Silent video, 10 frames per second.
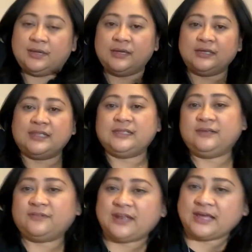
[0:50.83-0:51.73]
It
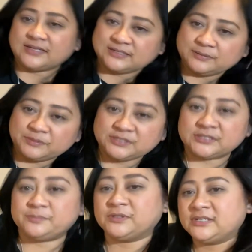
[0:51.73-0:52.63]
even has, let me
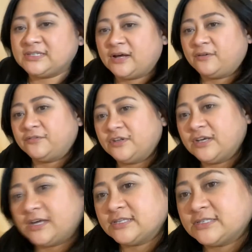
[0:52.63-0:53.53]
just put it down for you
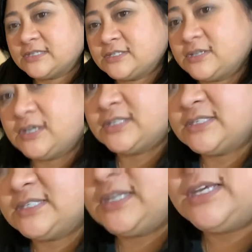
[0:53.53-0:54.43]
guys so you can
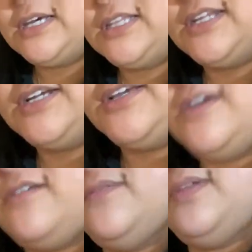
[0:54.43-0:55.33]
see. There you
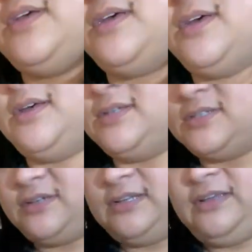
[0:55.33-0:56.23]
go.
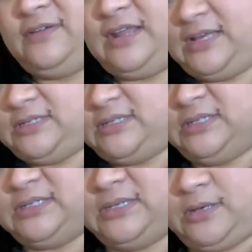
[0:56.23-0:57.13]
So it even has this